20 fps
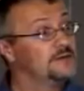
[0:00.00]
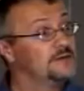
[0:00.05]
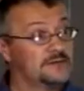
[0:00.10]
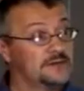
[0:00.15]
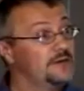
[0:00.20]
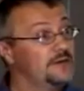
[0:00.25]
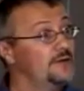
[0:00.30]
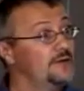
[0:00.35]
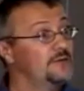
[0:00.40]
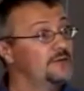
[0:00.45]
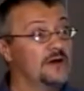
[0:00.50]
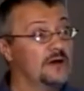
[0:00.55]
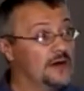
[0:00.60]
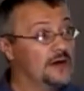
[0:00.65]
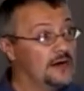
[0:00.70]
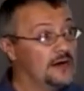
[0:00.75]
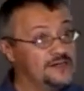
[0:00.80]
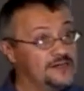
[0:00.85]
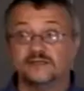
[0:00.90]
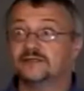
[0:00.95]
you know,
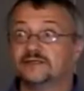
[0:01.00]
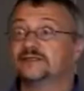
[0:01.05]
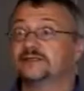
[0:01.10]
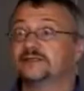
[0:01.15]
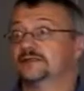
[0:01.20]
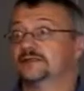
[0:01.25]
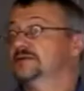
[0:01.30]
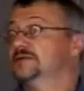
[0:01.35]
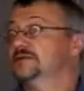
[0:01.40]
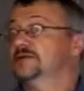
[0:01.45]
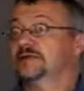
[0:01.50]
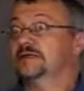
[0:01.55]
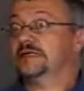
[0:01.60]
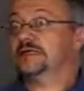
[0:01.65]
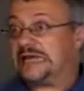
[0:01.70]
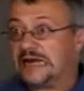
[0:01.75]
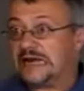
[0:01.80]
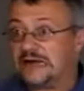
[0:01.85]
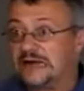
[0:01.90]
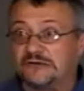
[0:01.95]
onions,
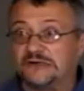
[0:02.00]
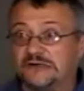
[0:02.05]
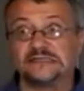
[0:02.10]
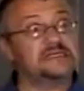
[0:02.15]
carrots,